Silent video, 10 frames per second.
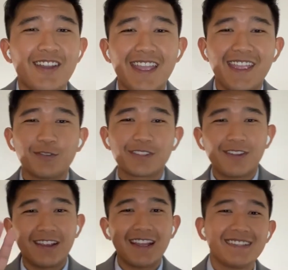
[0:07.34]
Hey, what's going
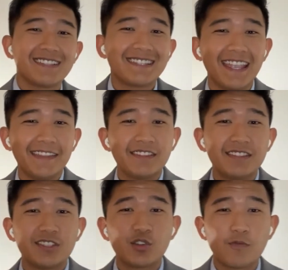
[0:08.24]
on, guys? It's Tanny the
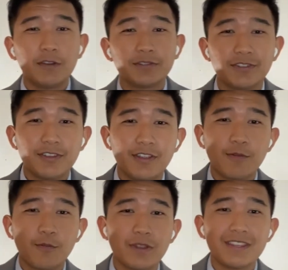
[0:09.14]
Digital Realtor here
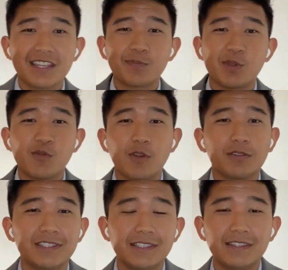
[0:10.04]
with eXp
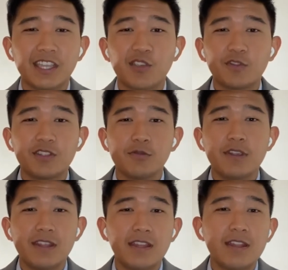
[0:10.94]
Realty. Thank you for
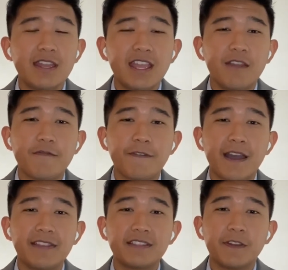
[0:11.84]
tuning in. If you
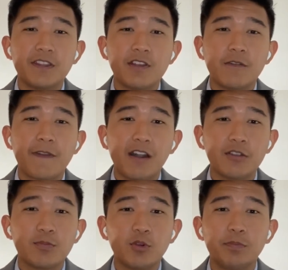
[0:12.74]
find this video
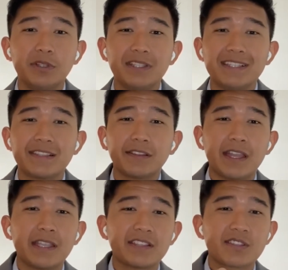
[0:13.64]
valuable, please
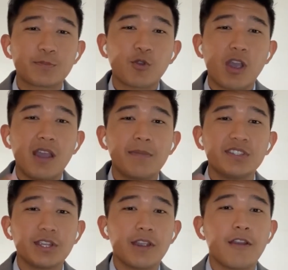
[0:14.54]
like, subscribe, and
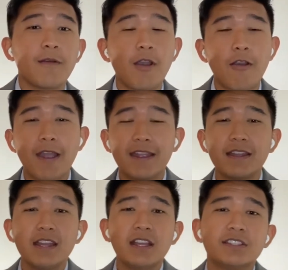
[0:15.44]
share, all right?
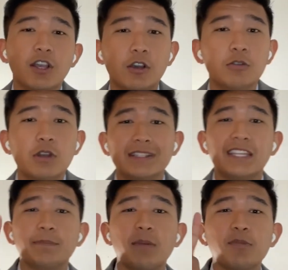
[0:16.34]
So
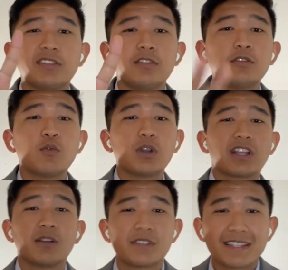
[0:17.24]
tip number 2, when it
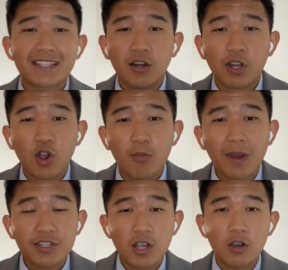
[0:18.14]
comes to selling a home
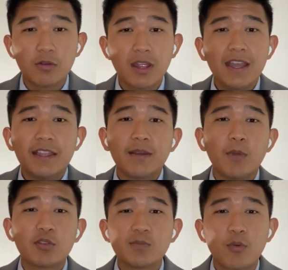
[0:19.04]
on your own, the
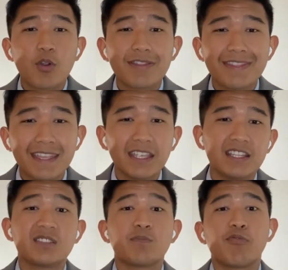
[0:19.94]
most important thing
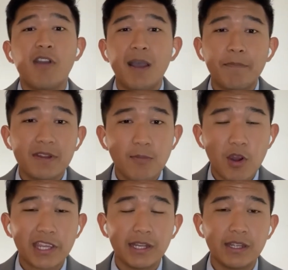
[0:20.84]
is property
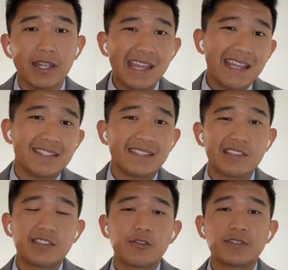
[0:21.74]
marketing. And
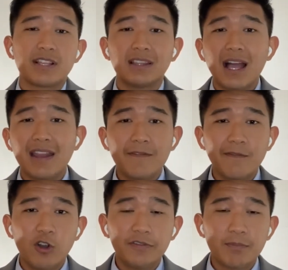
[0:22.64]
since there's a lot
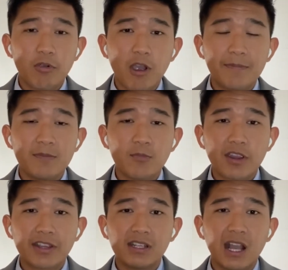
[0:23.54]
involved in property
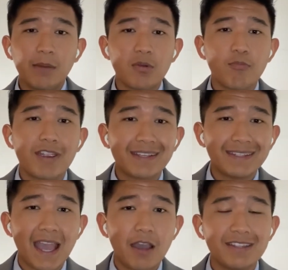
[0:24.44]
marketing, I'm gonna break it
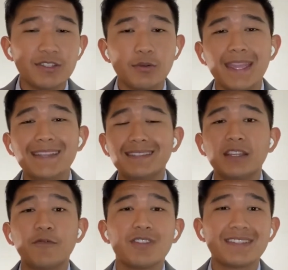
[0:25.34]
down into 8
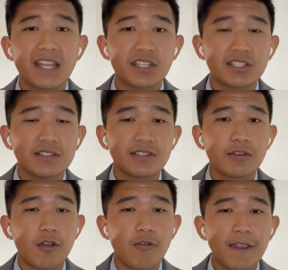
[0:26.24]
different sections,
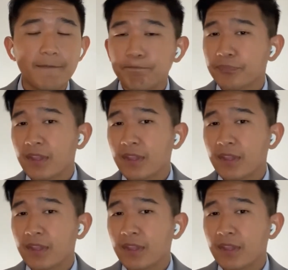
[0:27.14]
all right?